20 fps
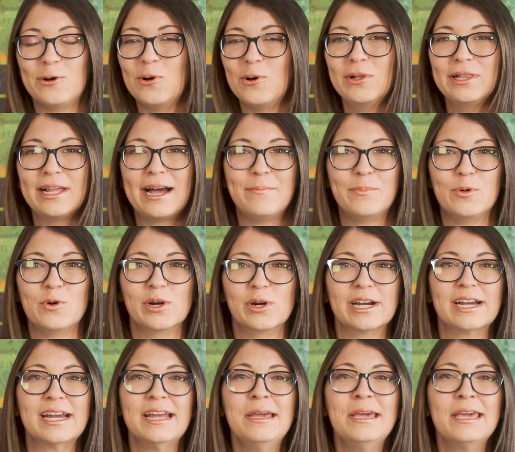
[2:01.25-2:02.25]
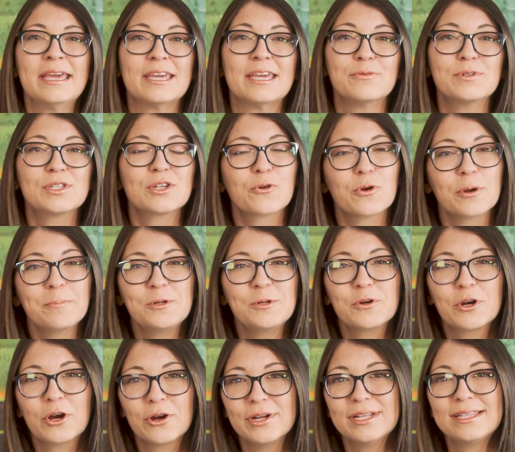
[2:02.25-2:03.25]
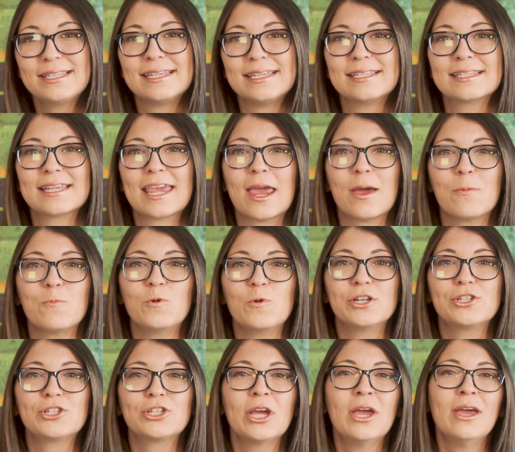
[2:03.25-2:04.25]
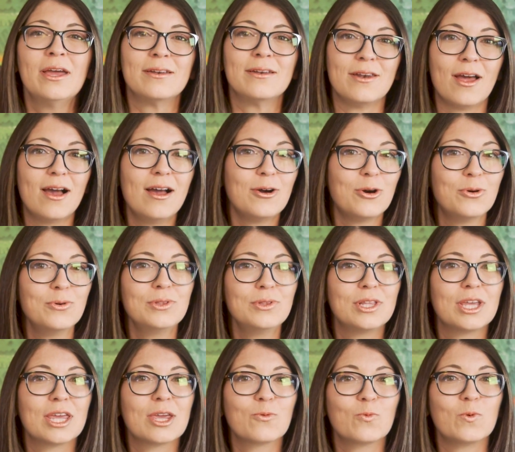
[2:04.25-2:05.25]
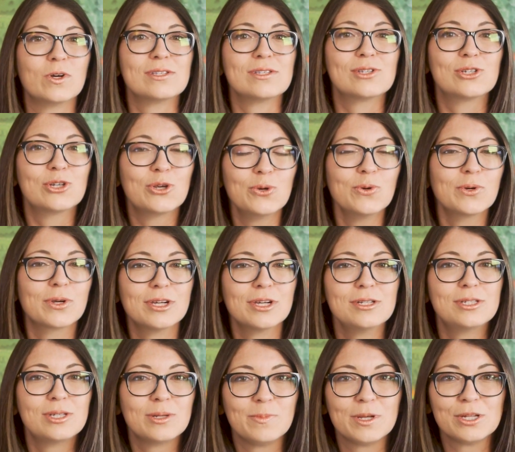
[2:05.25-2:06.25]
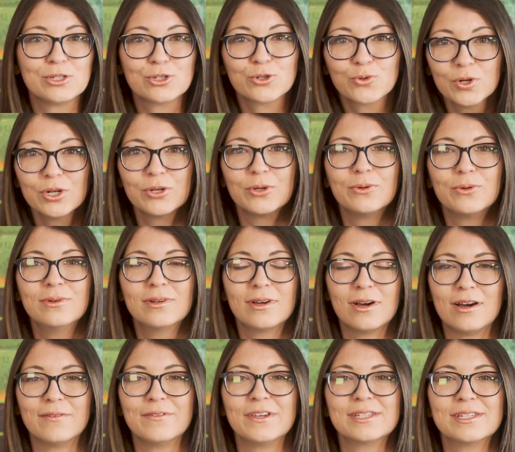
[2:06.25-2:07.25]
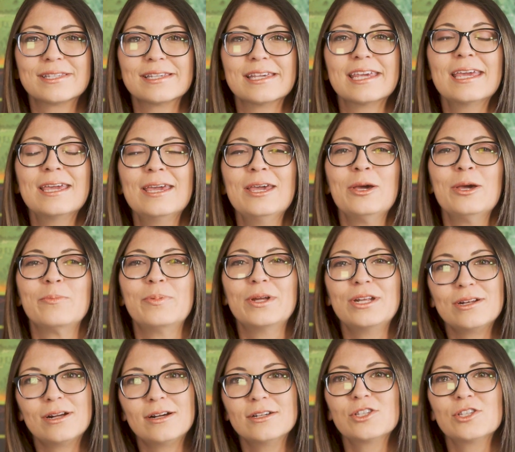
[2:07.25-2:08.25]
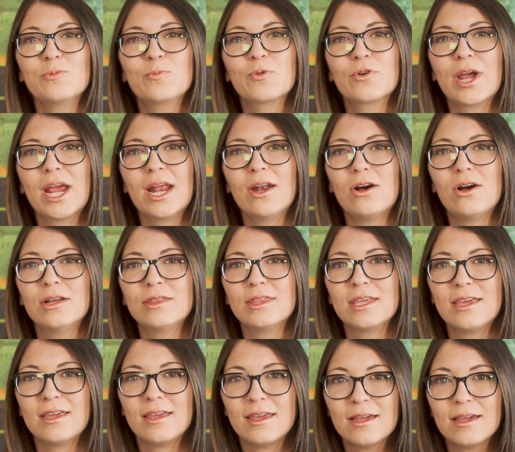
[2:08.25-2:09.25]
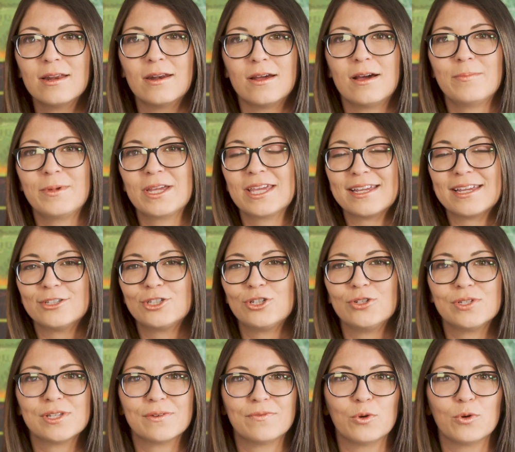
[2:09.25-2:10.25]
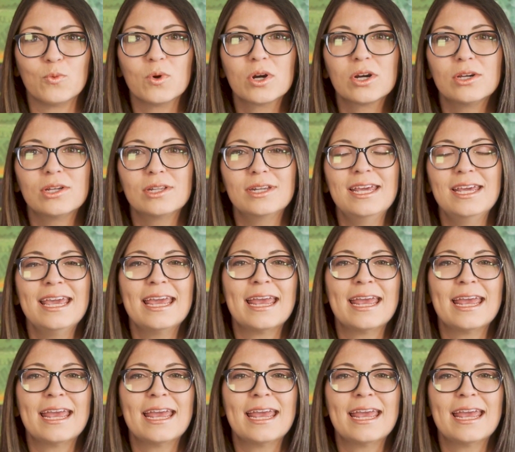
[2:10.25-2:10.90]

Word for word: a whole lot more. It was a cryptocurrency scam which not only was too good to be true, obviously, but it also preyed on the economic issues of the world,